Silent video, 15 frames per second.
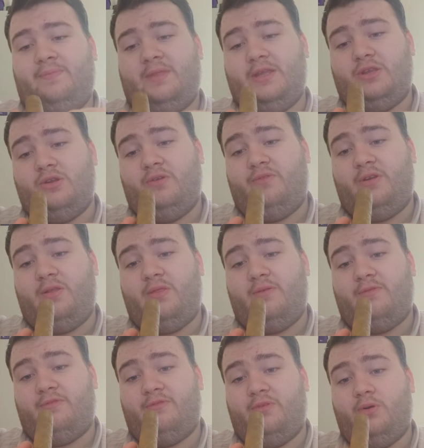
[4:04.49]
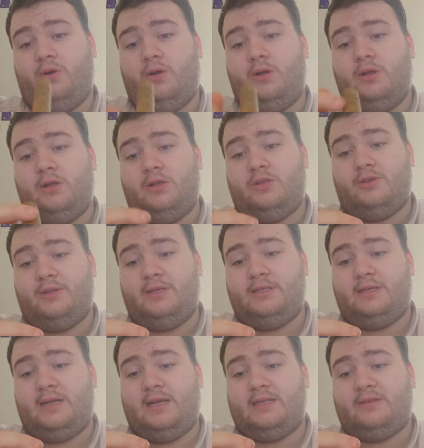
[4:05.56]
There's nothing on the foot. So these
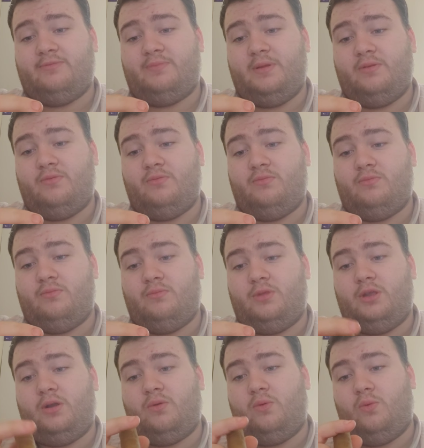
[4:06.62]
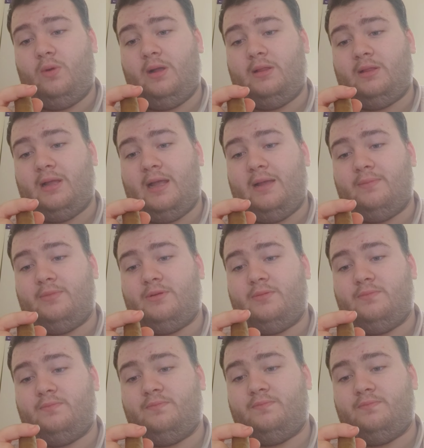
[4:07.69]
cigars have been, well kept.